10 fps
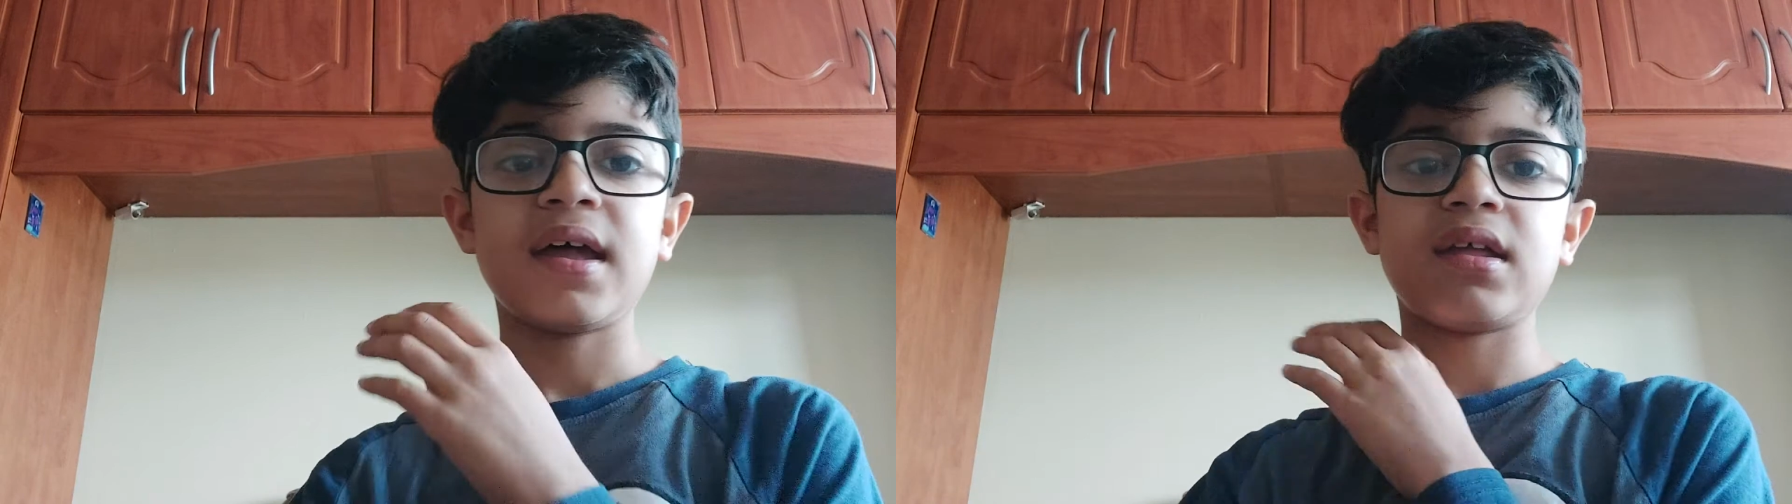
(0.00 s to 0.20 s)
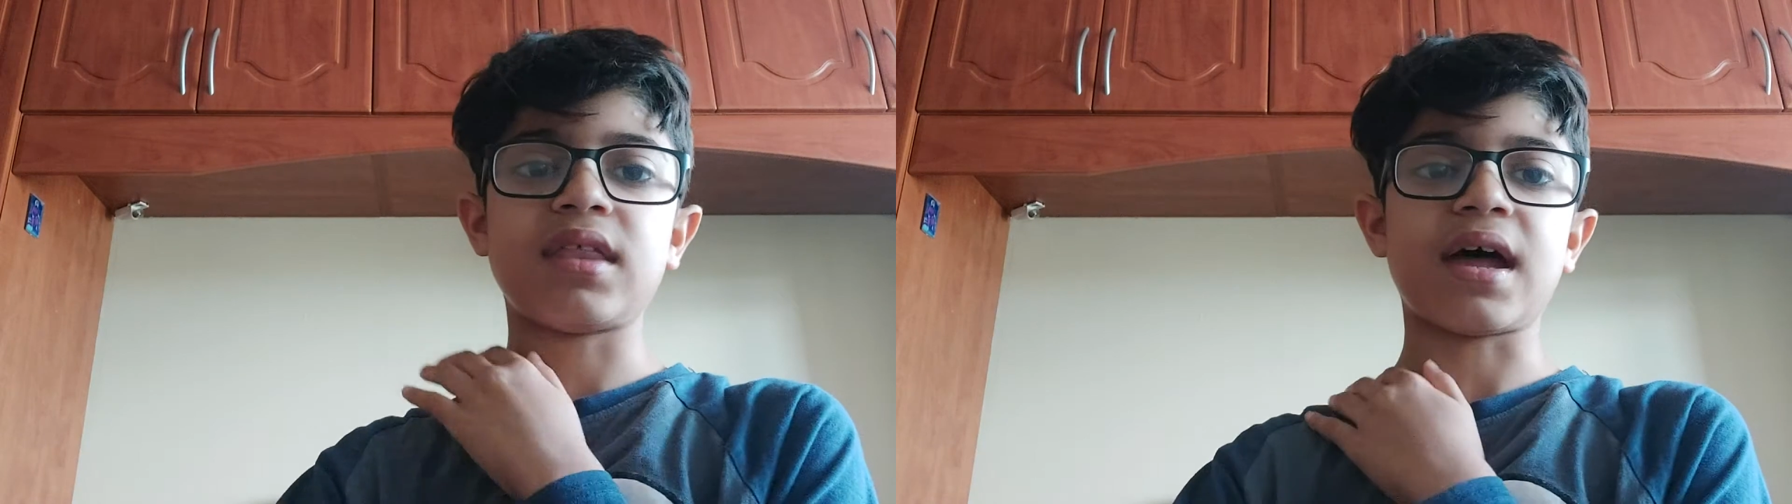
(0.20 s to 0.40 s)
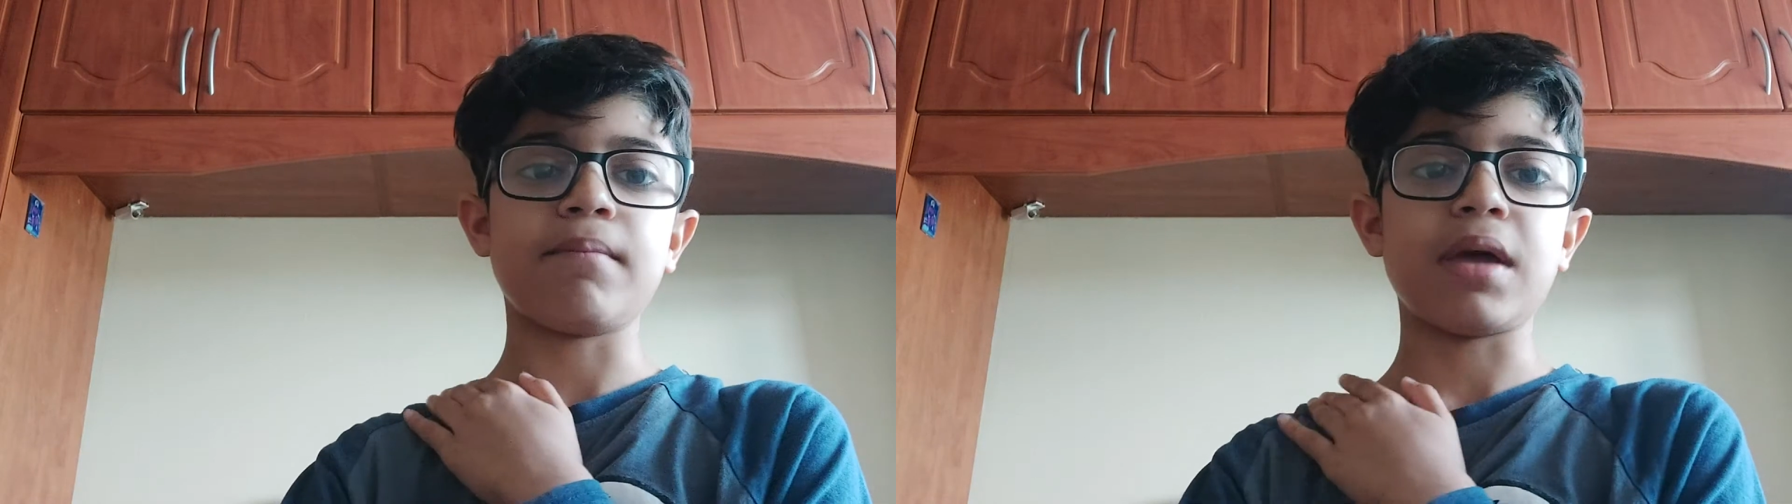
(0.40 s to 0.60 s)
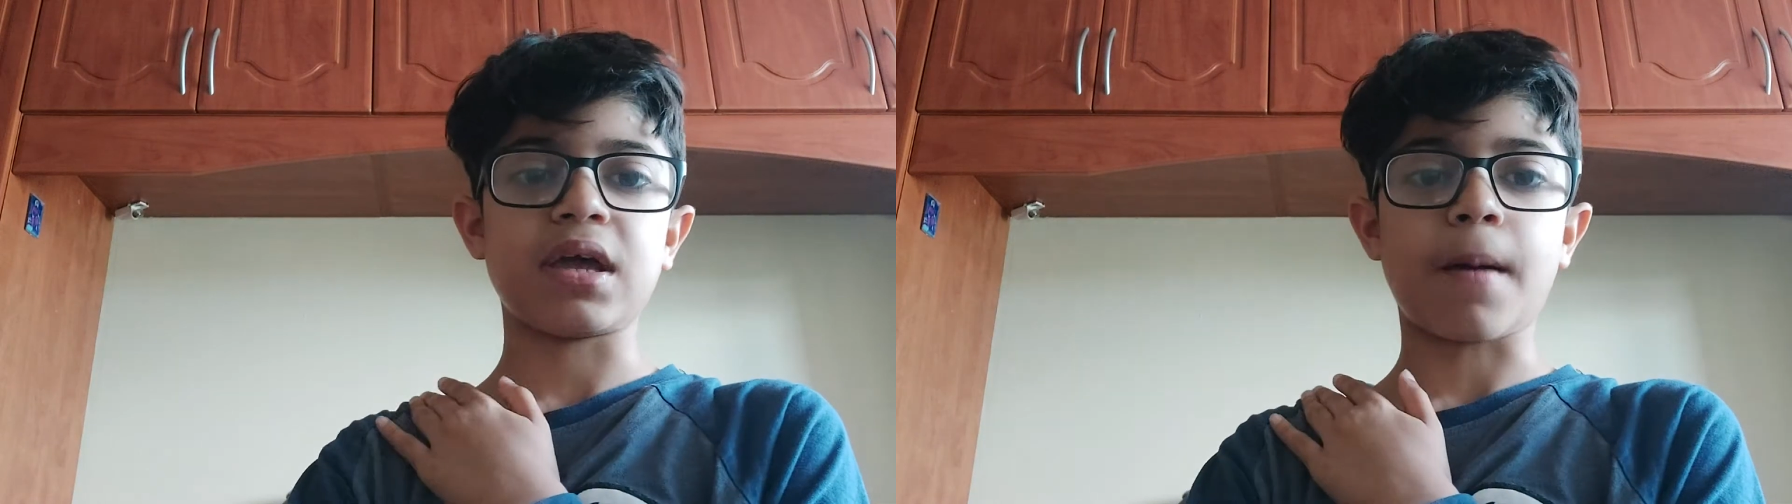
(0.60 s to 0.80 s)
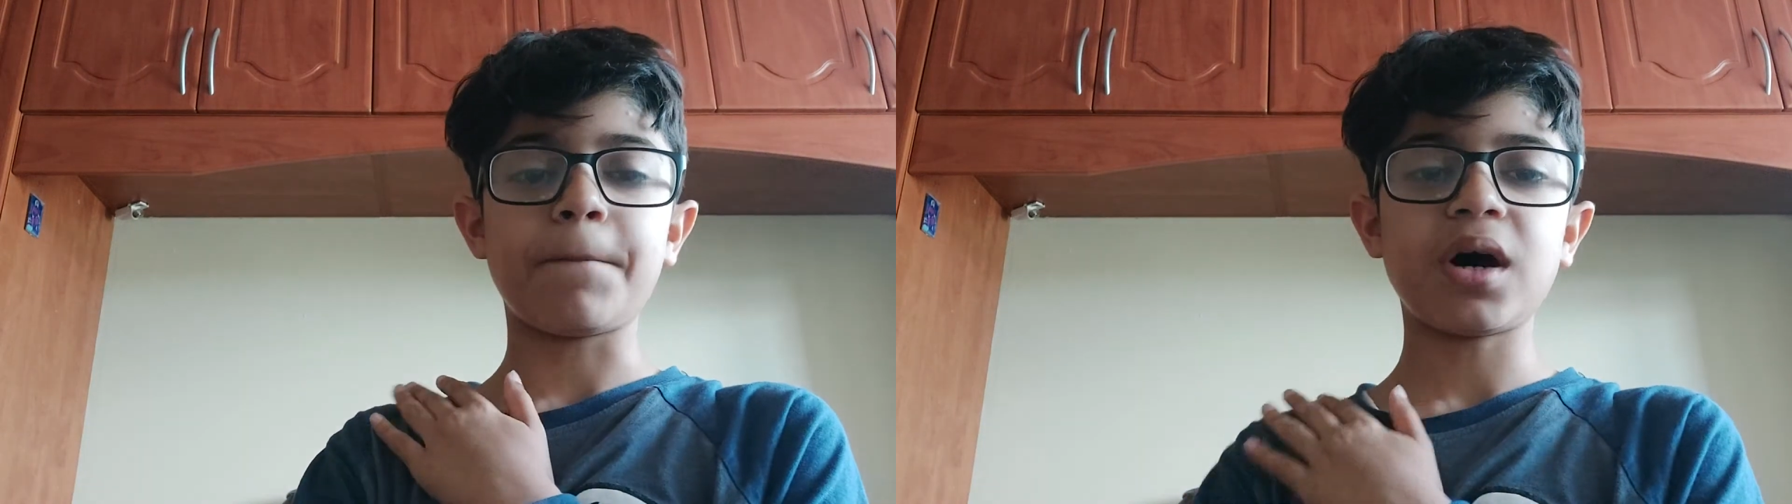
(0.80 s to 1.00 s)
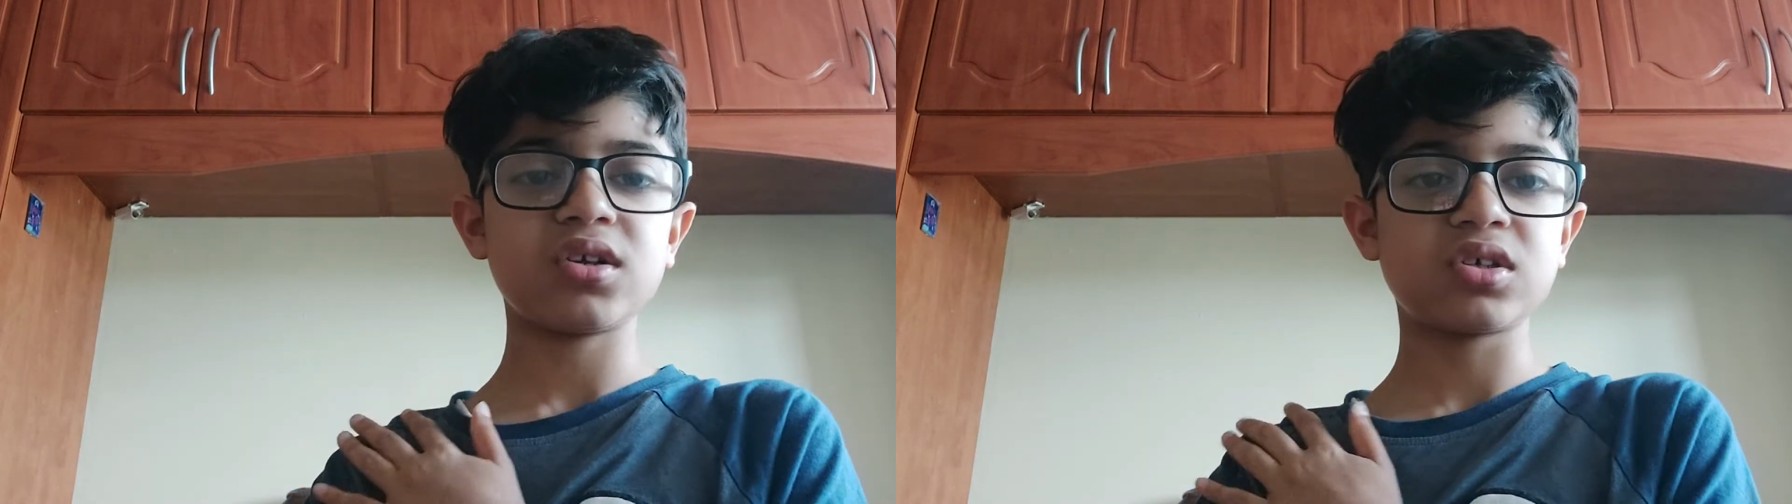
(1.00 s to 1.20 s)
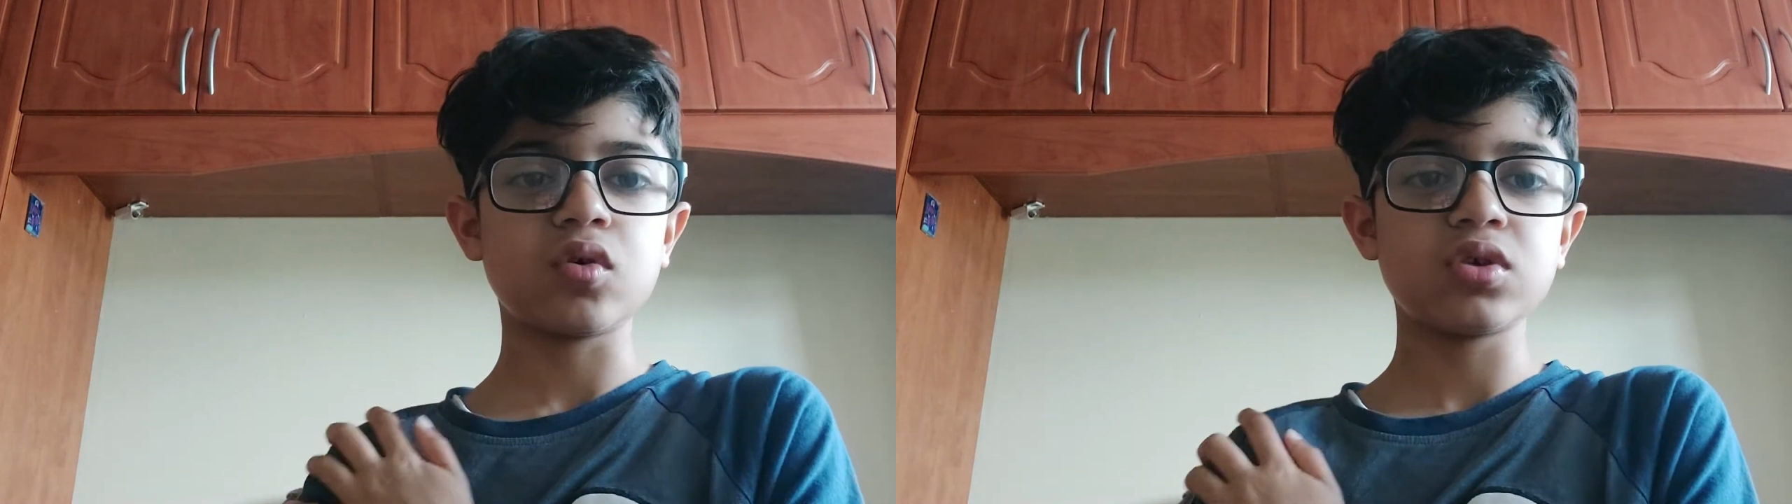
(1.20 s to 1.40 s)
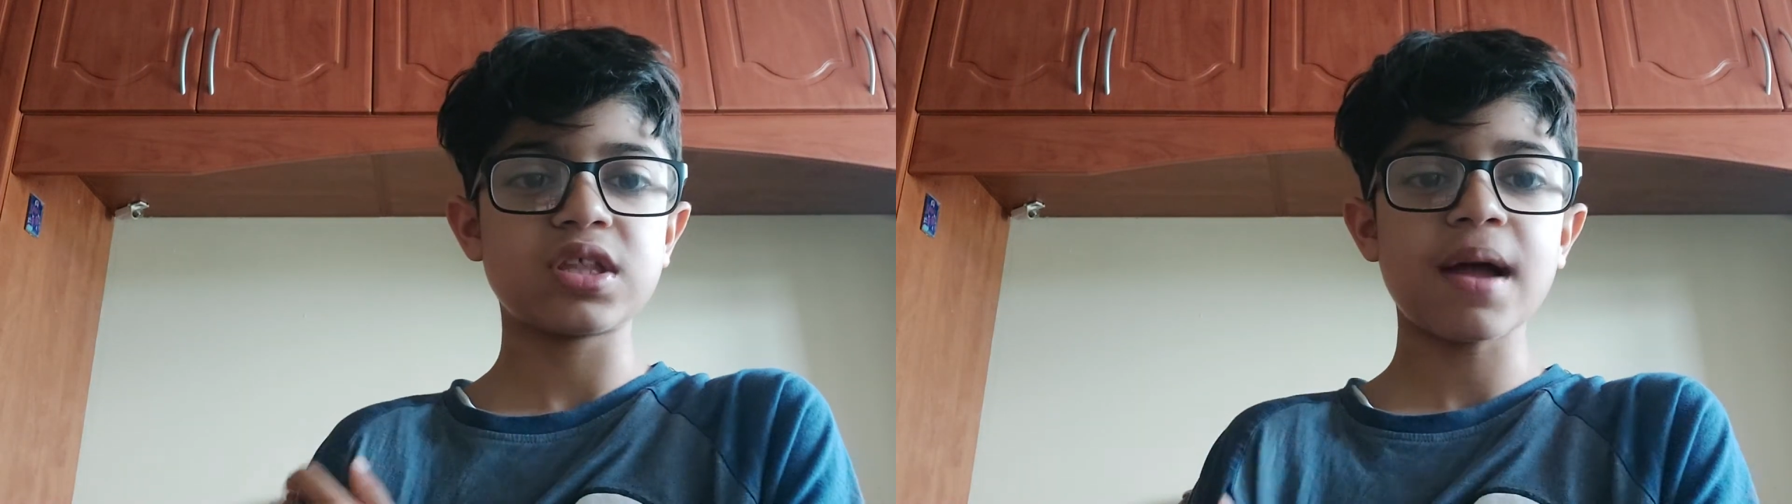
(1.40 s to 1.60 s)
that make up
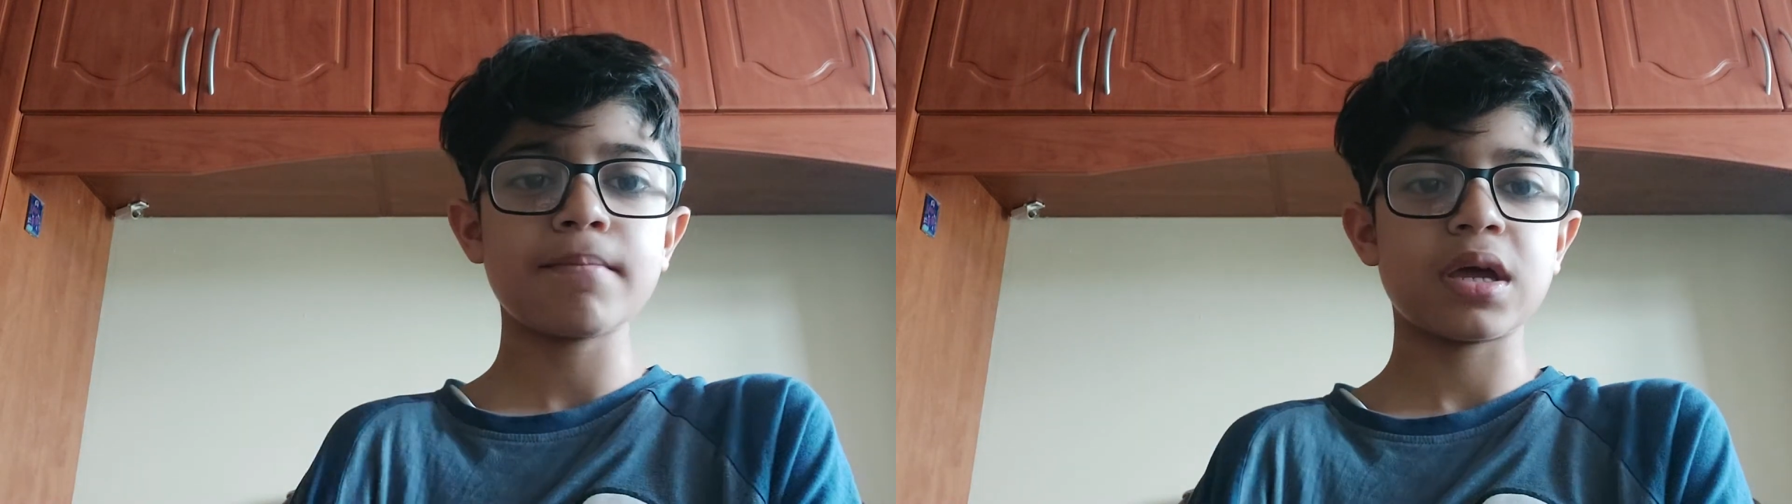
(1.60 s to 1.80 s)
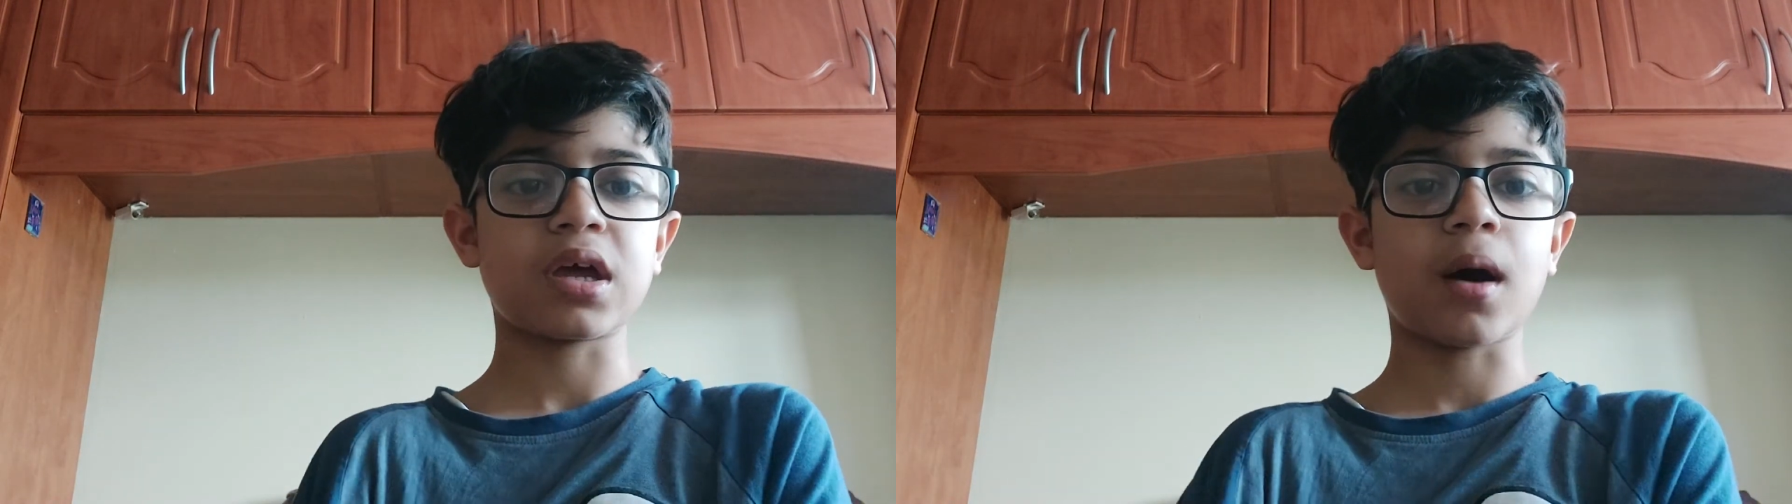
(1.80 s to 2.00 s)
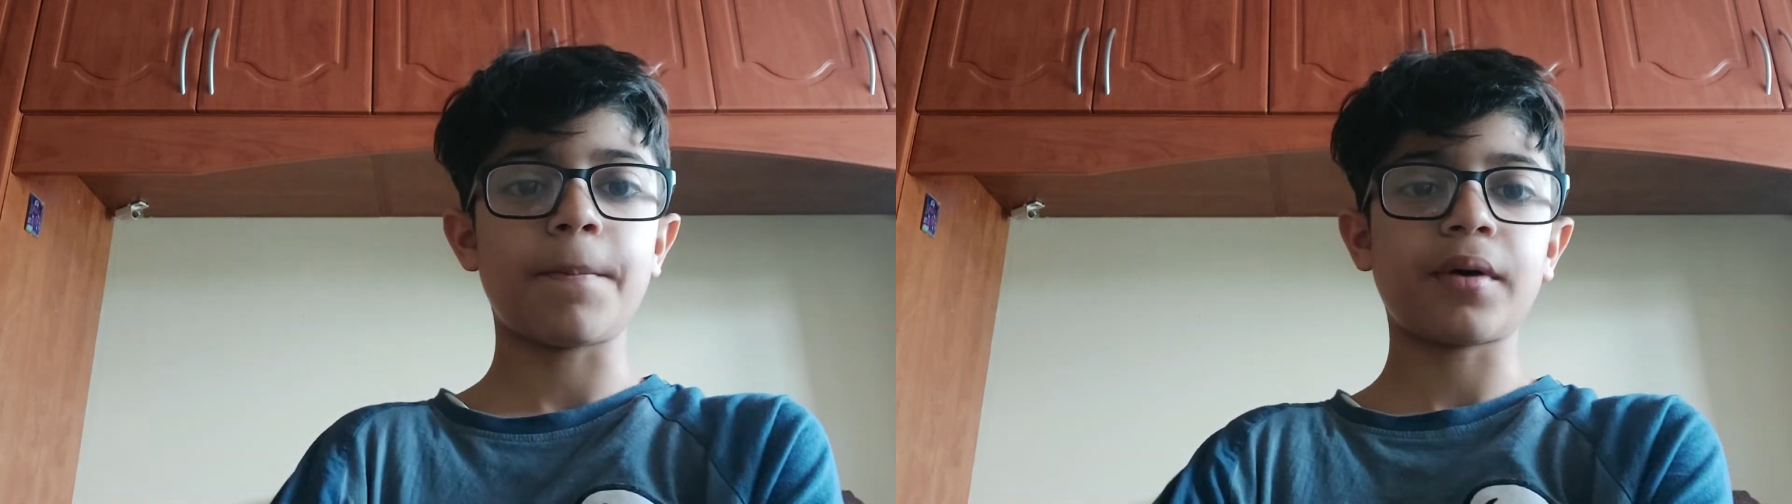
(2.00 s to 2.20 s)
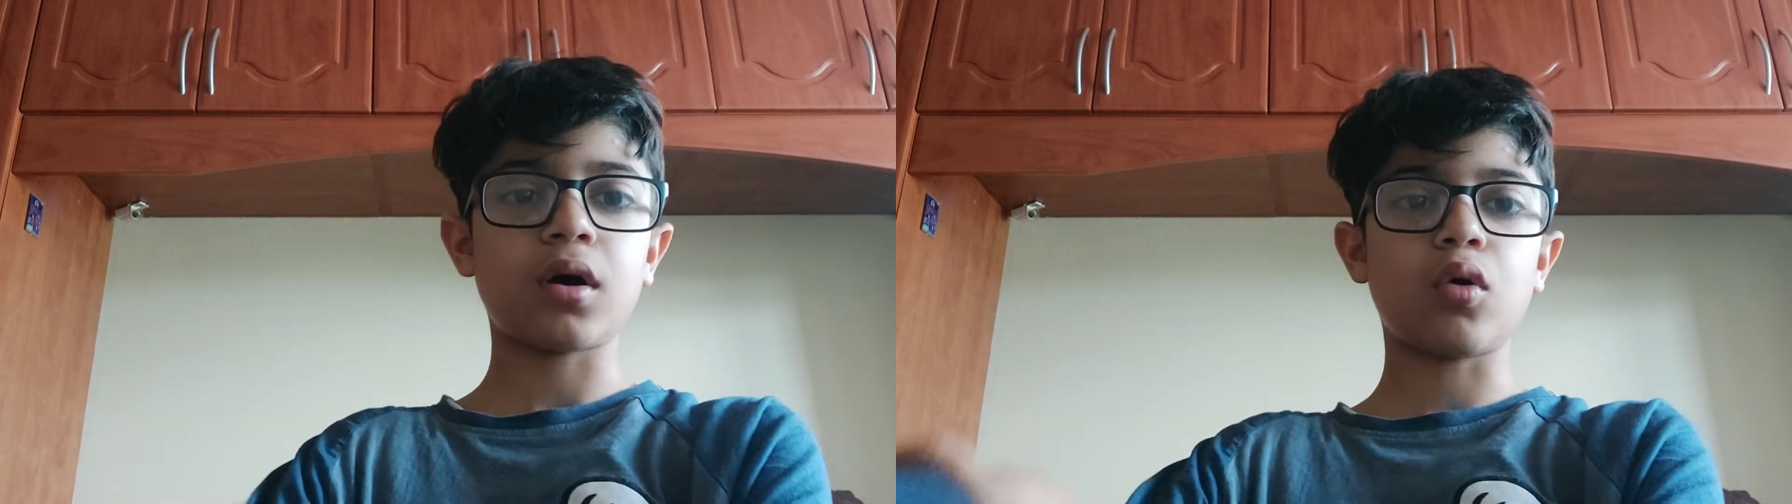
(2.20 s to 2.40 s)
particles, that make up